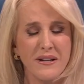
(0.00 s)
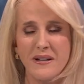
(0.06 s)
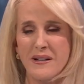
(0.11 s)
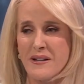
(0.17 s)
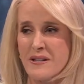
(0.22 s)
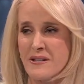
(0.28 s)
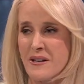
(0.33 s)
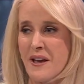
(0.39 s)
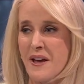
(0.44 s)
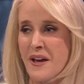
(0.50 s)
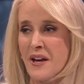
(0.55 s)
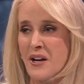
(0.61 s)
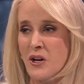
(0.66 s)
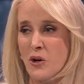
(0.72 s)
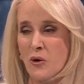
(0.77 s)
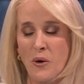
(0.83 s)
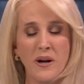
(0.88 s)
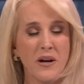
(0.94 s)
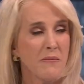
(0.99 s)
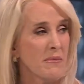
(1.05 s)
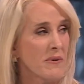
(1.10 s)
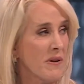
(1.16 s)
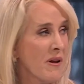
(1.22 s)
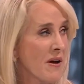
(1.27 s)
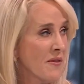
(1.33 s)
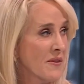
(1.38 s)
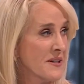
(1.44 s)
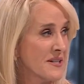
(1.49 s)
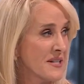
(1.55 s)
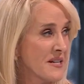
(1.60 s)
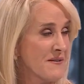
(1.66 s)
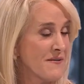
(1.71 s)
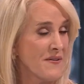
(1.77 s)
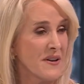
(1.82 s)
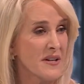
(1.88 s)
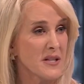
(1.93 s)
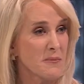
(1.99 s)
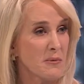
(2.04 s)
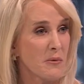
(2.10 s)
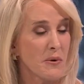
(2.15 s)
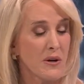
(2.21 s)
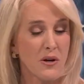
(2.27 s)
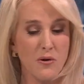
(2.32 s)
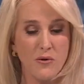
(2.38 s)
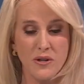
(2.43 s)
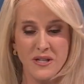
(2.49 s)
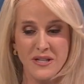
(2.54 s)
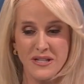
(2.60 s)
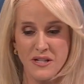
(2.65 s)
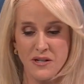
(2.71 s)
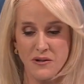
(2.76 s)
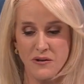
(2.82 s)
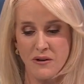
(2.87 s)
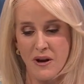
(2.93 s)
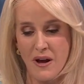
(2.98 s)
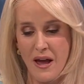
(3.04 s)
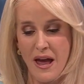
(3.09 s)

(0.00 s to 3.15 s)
is incredible on the defense, but we know that Sinner